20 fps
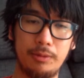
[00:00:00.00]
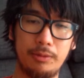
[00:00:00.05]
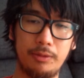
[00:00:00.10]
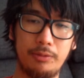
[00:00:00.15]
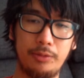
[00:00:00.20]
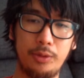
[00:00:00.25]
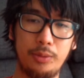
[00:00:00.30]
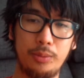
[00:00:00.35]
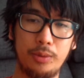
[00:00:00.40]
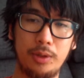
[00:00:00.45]

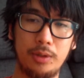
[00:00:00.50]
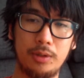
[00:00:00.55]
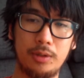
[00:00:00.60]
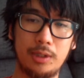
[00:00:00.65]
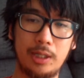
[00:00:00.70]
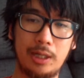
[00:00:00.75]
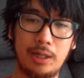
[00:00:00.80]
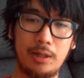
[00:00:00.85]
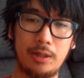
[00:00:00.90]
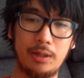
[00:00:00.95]
if you were
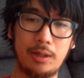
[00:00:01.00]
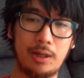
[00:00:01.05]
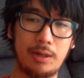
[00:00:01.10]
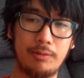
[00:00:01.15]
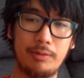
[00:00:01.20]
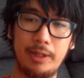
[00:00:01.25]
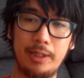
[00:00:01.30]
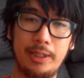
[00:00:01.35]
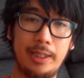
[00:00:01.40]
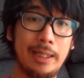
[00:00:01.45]
to
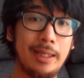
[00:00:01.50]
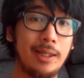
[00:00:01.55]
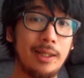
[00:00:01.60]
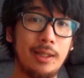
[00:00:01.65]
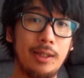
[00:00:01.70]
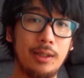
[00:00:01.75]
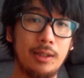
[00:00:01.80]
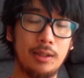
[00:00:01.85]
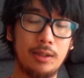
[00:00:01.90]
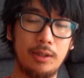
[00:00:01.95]
have any
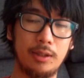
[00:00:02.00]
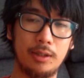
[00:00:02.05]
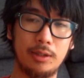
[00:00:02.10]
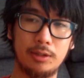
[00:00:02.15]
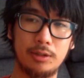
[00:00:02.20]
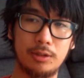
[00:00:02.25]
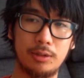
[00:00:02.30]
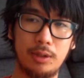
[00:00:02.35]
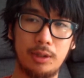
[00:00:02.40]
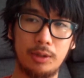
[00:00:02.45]
inkling, like
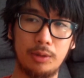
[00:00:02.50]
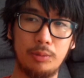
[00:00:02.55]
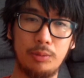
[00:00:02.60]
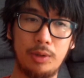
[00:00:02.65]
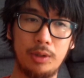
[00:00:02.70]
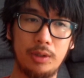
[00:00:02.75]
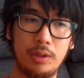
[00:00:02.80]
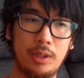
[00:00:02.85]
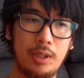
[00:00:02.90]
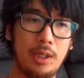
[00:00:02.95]
as to like
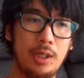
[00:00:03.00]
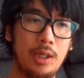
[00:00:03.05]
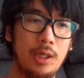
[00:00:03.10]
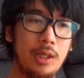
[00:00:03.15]
what